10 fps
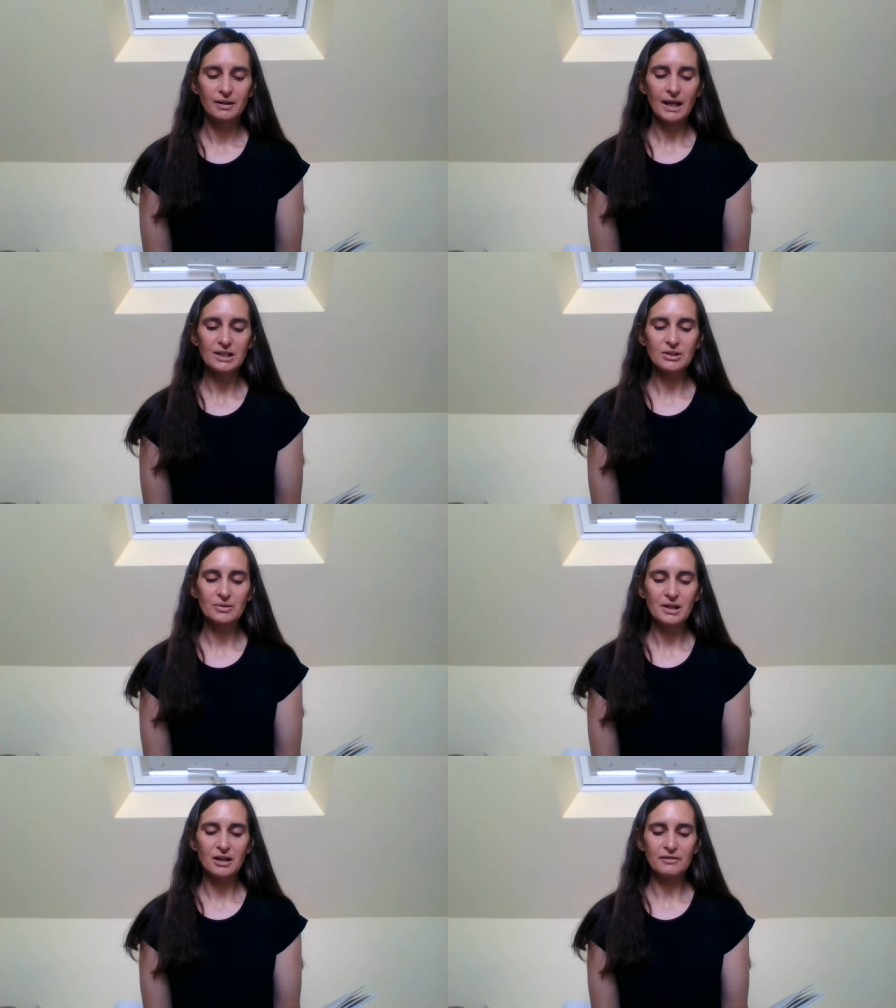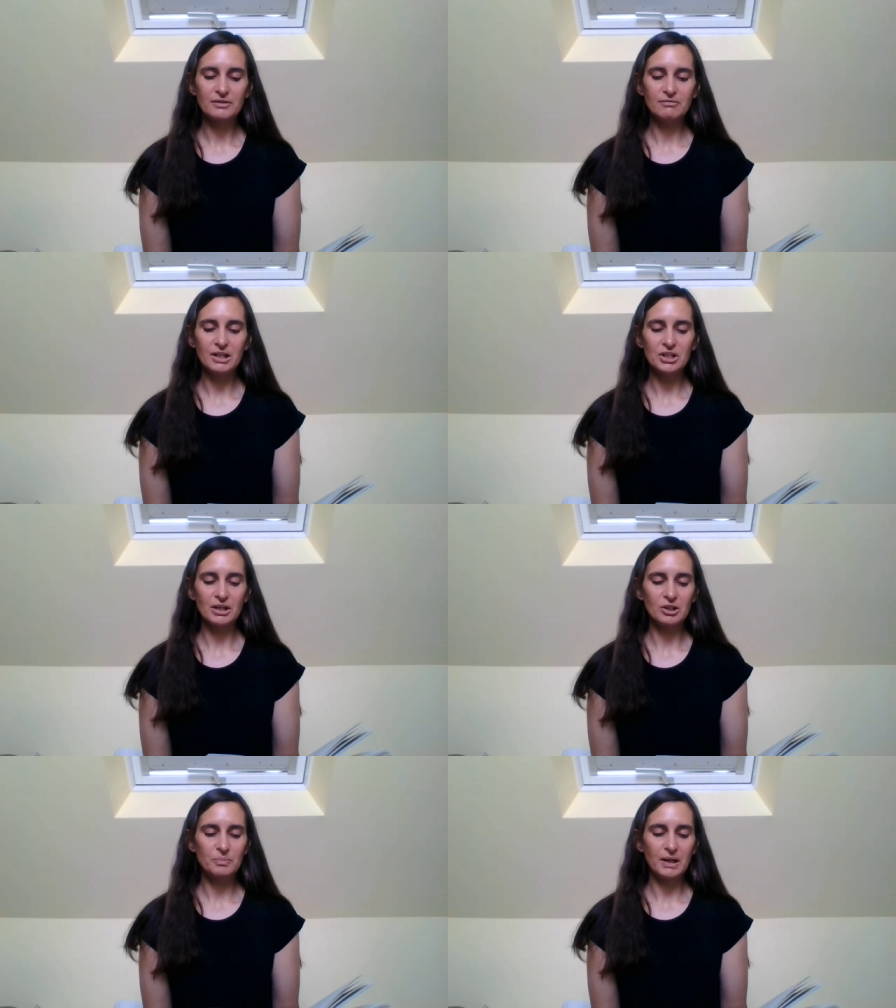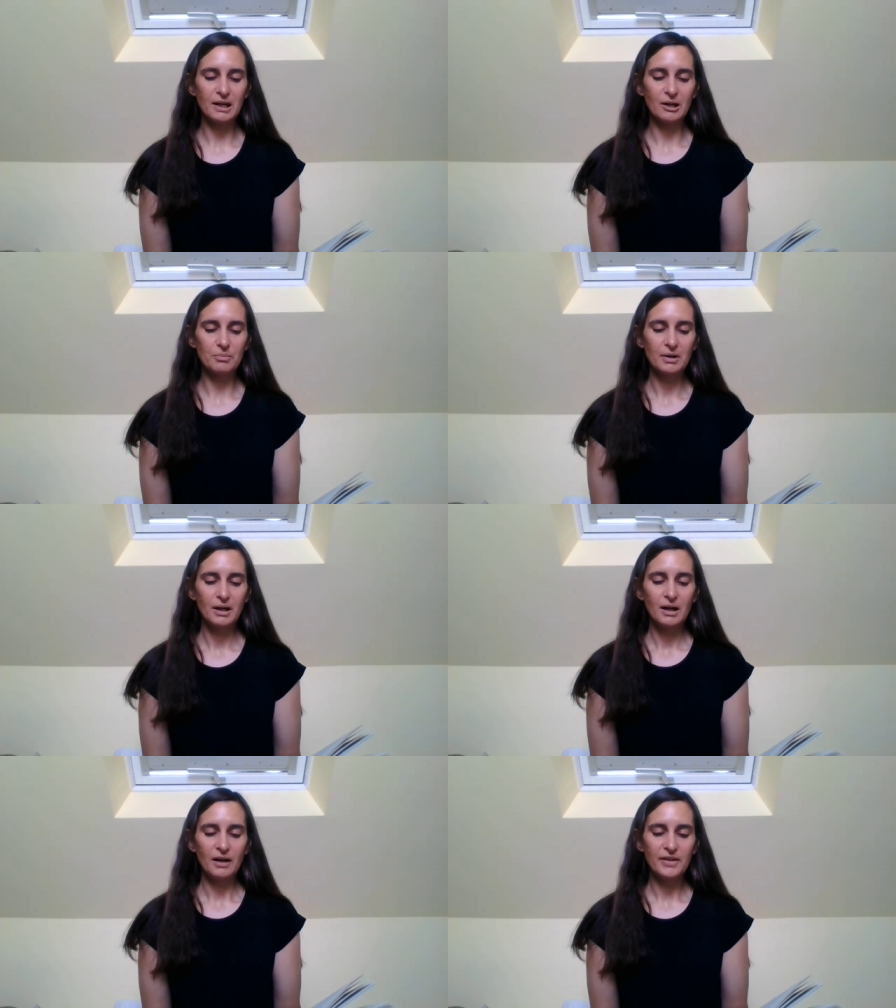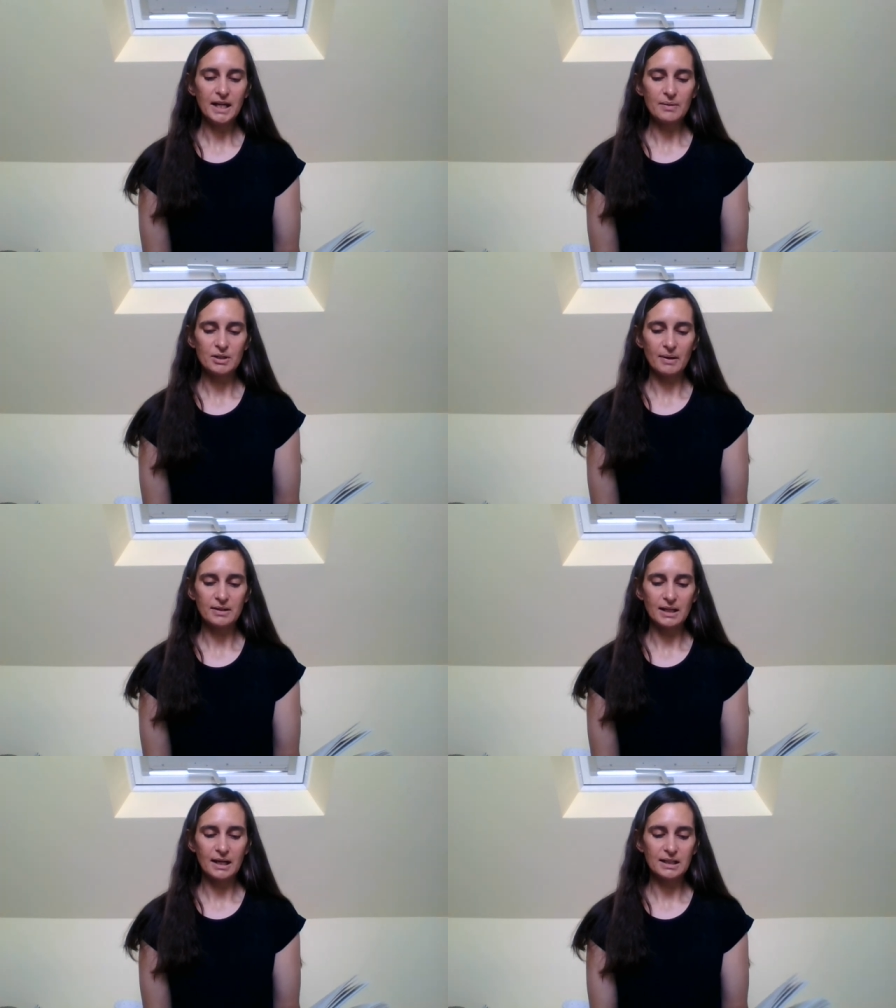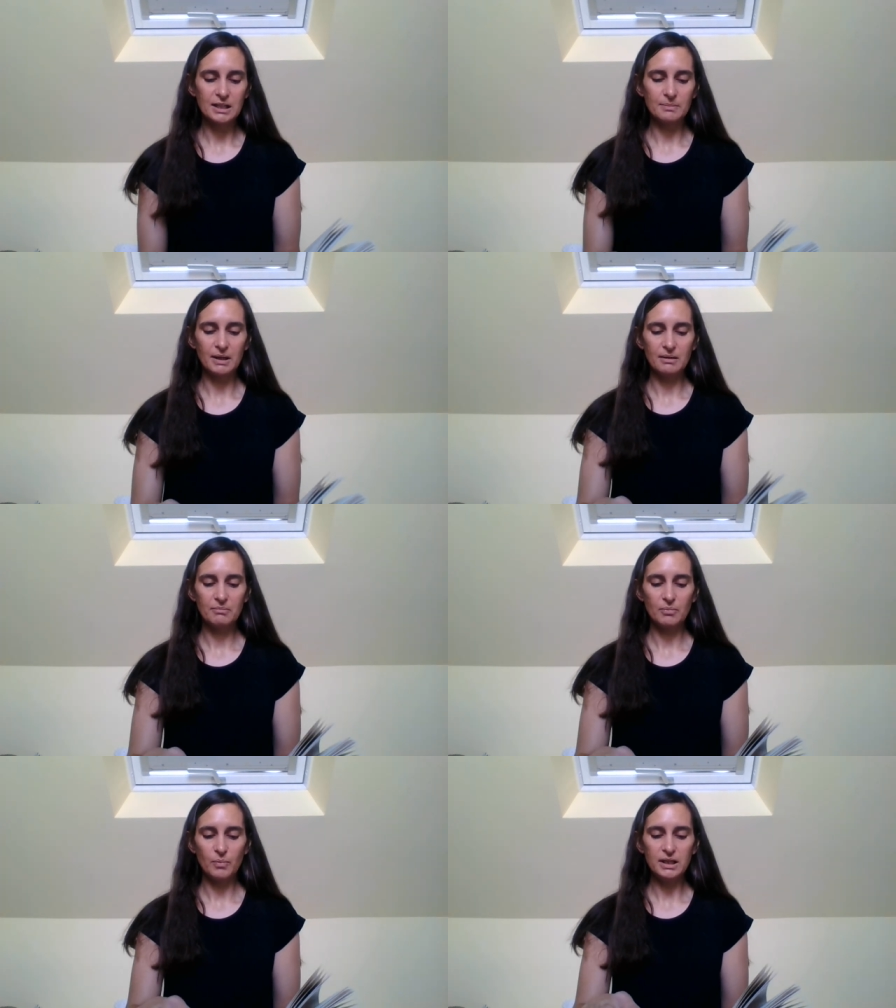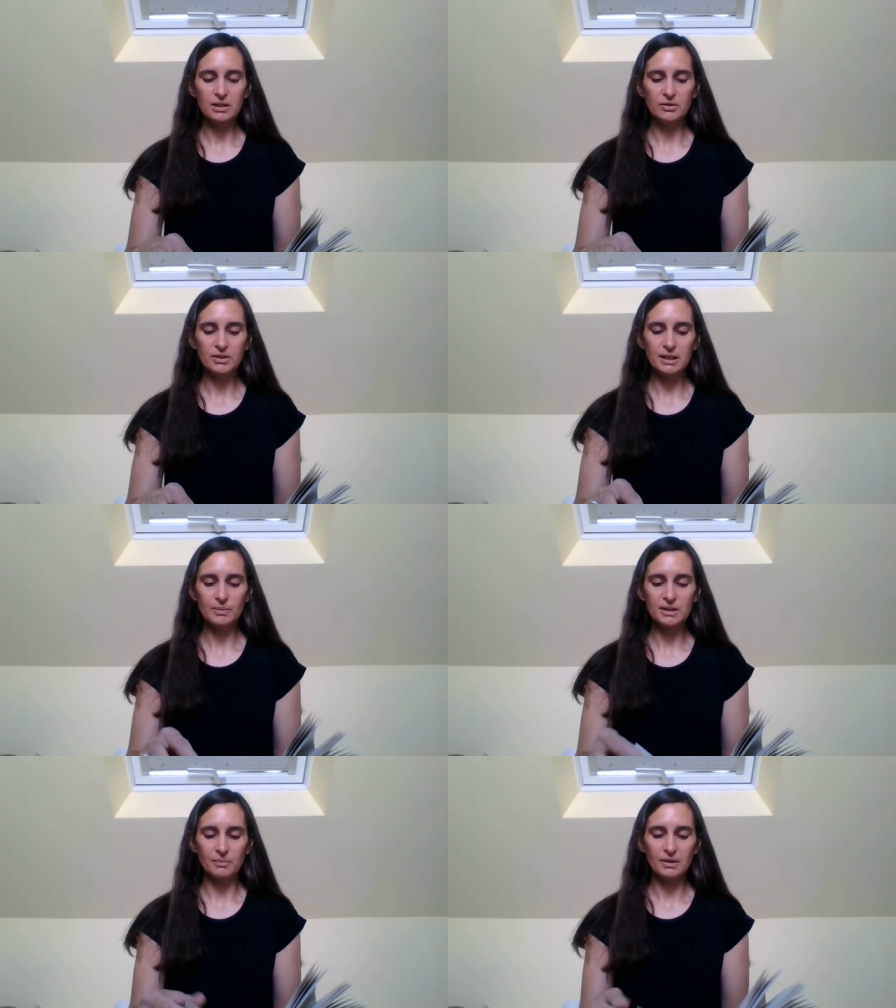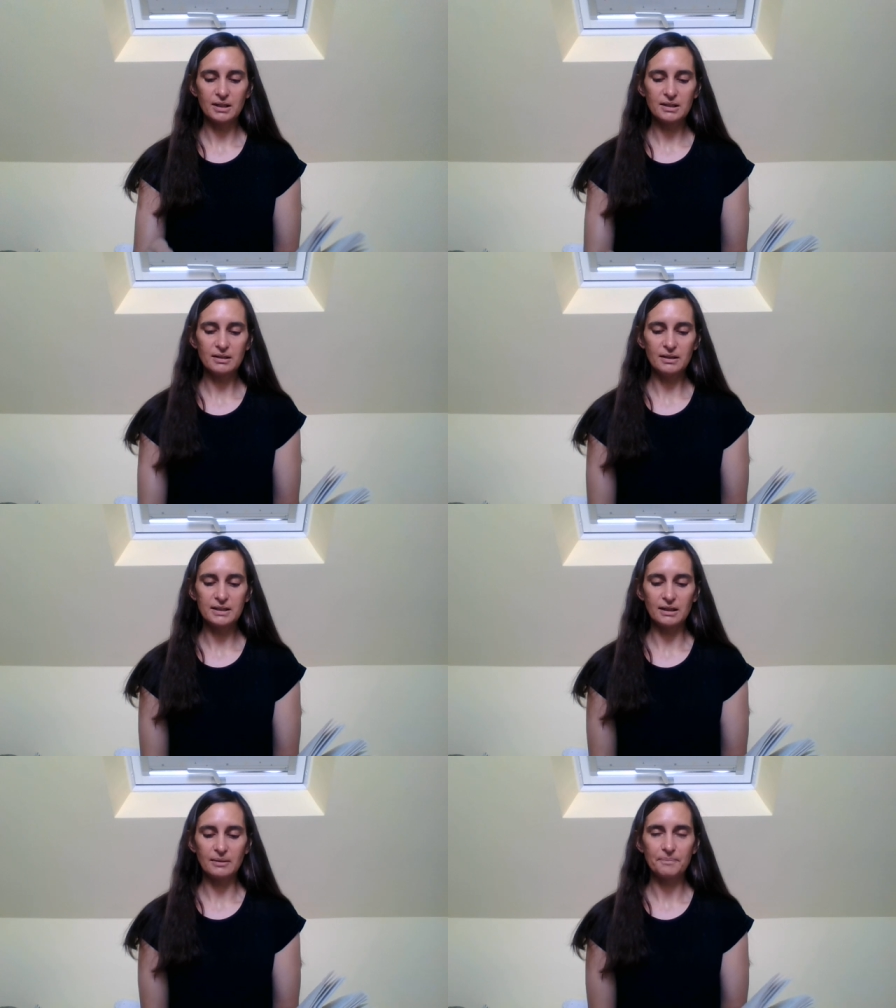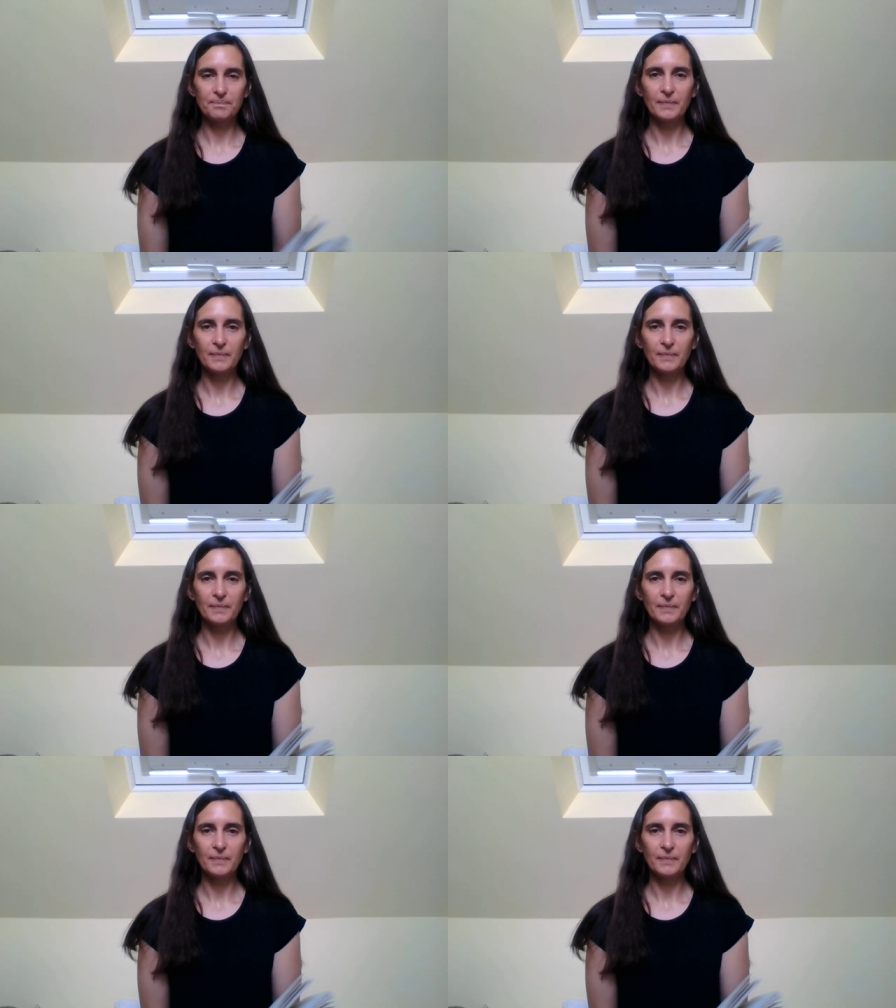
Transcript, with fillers: Kensuke laughed and reached down to pick it up, I think he was about to hand it to me when he noticed there was something inside it.